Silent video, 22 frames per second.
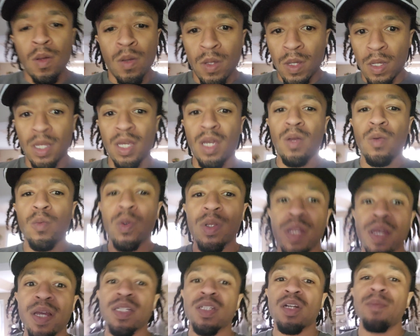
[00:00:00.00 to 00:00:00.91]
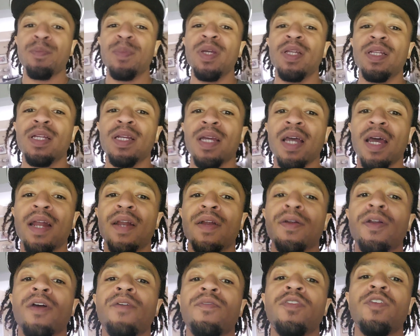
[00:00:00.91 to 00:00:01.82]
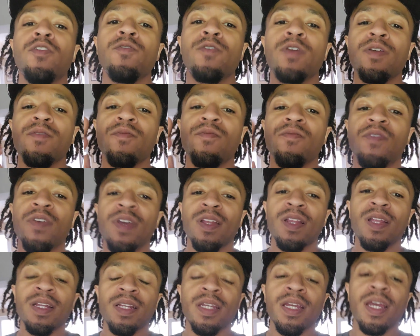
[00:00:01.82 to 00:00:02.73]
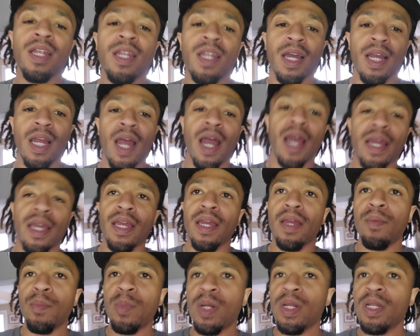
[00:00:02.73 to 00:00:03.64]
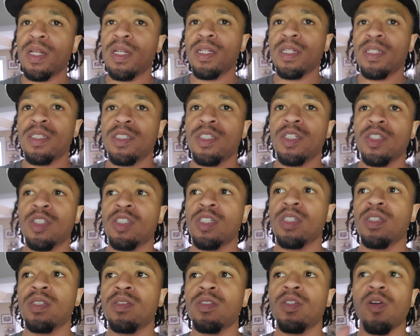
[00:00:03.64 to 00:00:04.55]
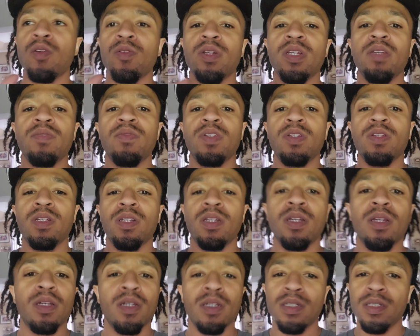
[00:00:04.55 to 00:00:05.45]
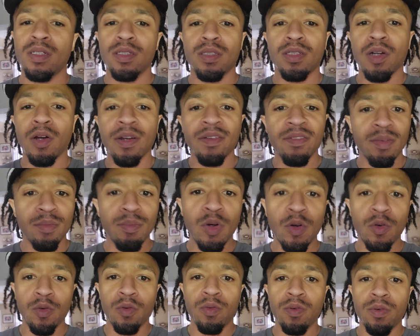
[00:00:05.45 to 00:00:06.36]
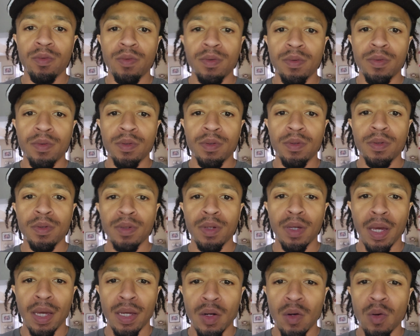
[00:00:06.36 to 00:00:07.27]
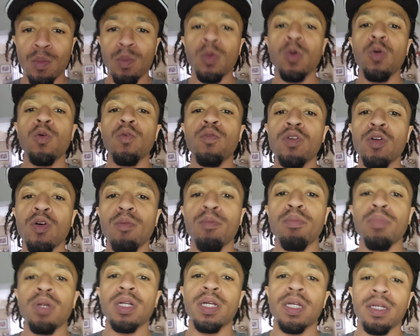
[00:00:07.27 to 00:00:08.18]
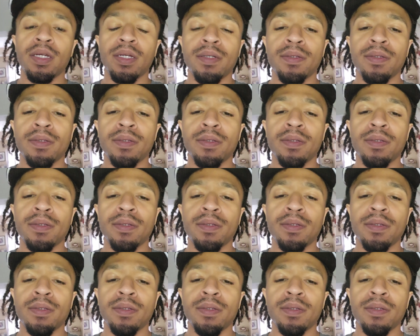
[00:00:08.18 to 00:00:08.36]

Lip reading: again, with the XRP thing, I don't know if you can feel it yet like I can, but it is just don't even move. Okay, don't move, don't blink.